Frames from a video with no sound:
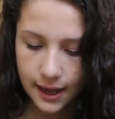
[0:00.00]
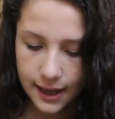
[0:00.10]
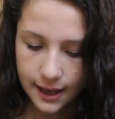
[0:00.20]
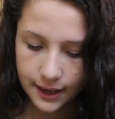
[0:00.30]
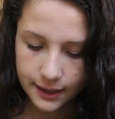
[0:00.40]

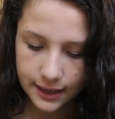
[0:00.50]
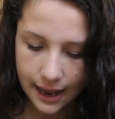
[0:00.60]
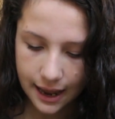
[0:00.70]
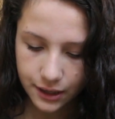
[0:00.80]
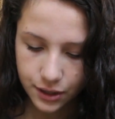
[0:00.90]
And
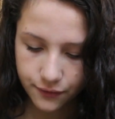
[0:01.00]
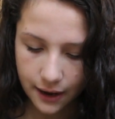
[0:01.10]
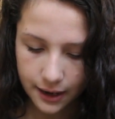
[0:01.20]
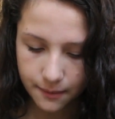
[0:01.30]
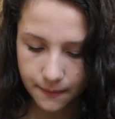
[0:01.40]
how did you
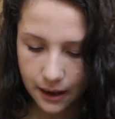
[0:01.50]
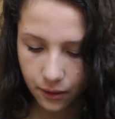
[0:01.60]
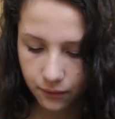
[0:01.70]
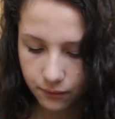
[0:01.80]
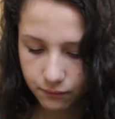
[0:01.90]
find
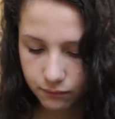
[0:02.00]
about